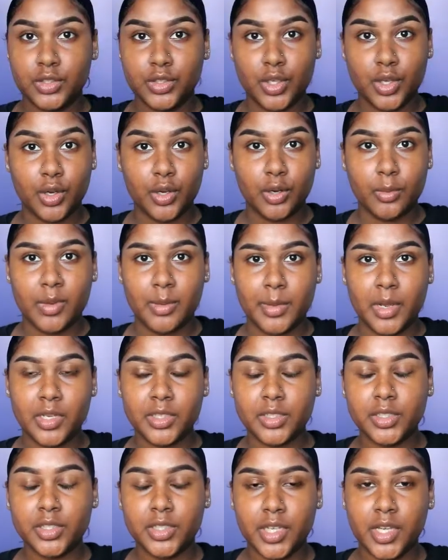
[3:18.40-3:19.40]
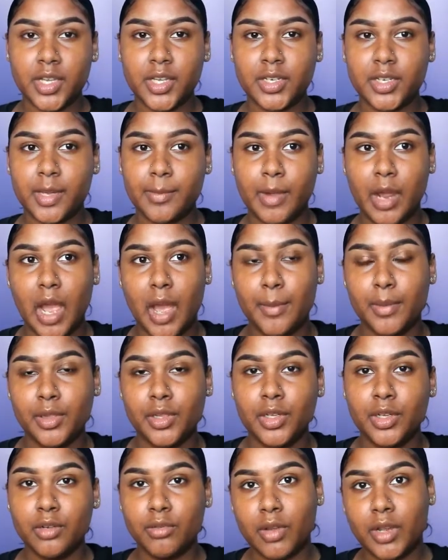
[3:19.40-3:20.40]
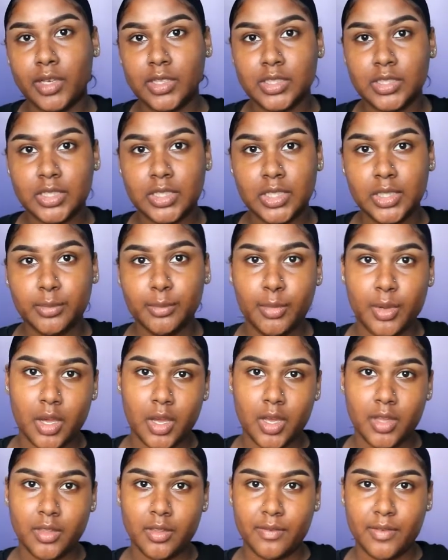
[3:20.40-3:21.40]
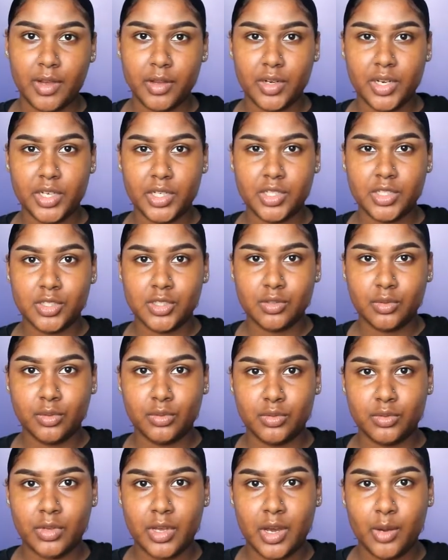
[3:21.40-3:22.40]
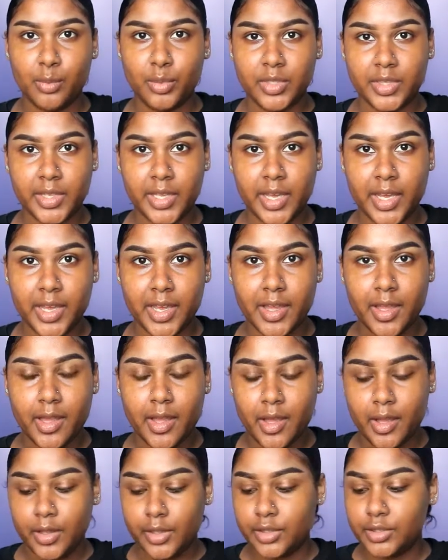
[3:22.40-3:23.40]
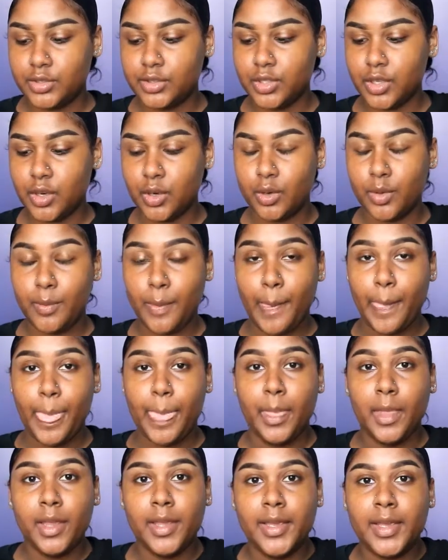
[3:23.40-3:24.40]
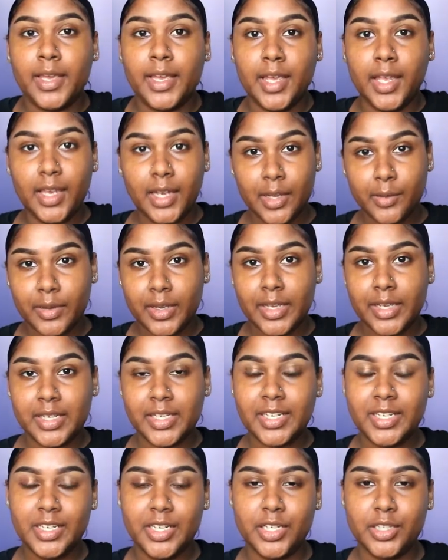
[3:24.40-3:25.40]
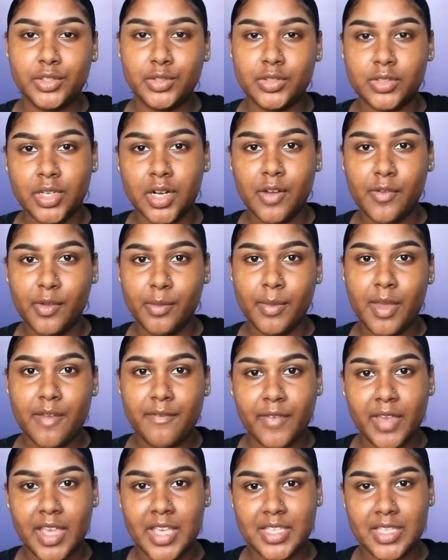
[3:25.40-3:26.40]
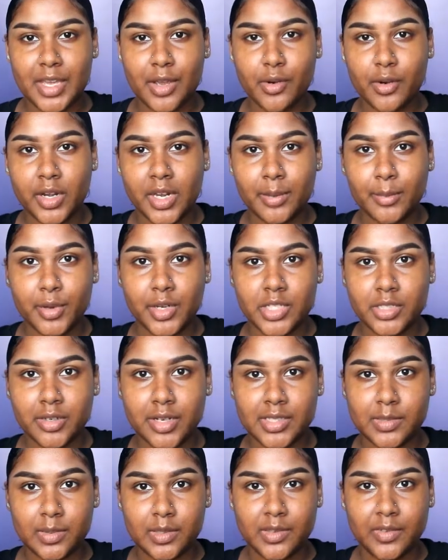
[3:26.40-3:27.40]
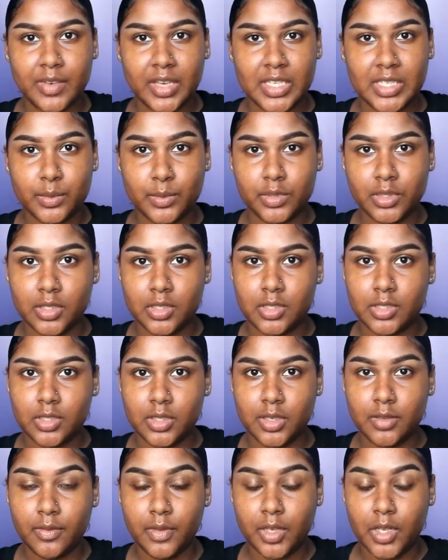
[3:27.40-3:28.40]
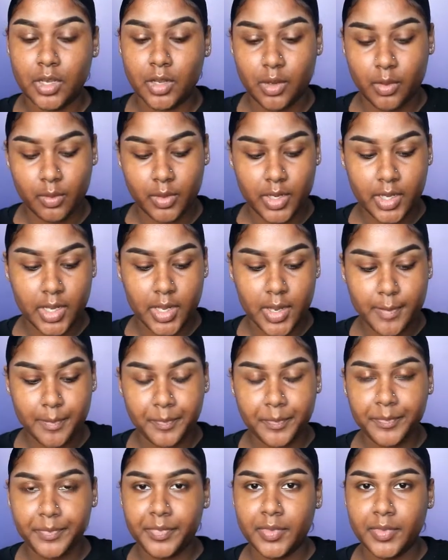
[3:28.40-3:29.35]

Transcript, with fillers: So my brows are done. I probably look crazy, but the foundation is going to help with that. So Anyway, to start off with my face, I already moisturized my face with this Nivea cream.